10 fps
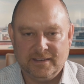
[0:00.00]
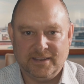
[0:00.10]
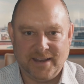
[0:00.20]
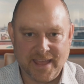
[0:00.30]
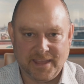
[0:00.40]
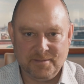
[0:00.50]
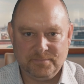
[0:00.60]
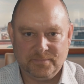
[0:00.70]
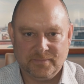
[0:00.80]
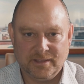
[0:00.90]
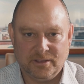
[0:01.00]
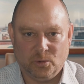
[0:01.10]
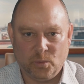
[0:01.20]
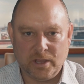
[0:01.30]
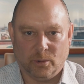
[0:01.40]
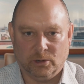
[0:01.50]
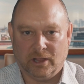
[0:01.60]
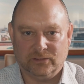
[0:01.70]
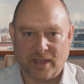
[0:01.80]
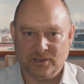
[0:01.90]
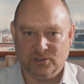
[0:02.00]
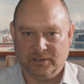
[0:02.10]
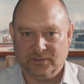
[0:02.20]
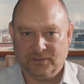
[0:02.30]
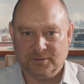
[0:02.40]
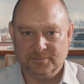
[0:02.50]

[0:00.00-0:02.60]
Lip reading: Today, we go to Los Angeles.